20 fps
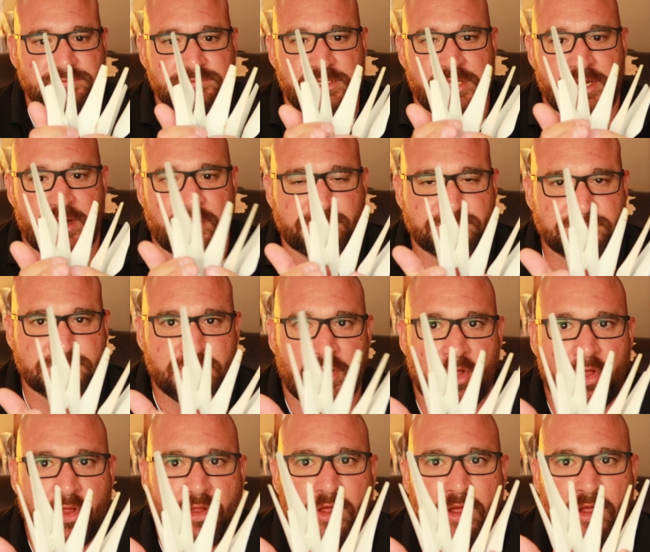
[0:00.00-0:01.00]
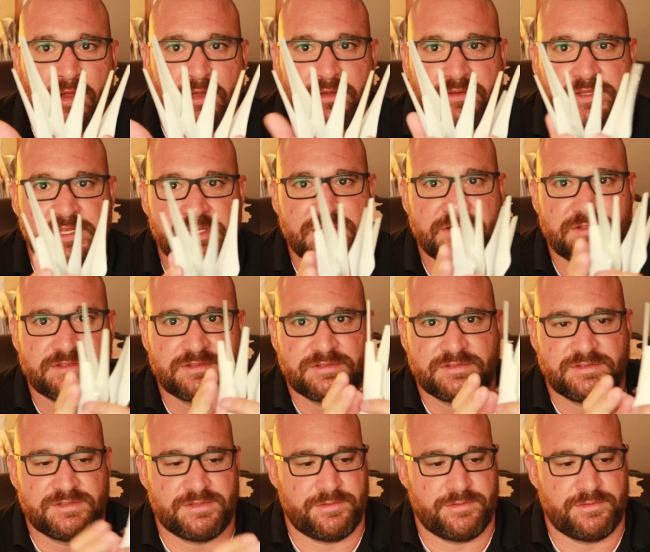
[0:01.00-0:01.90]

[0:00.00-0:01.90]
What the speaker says: you know, all of these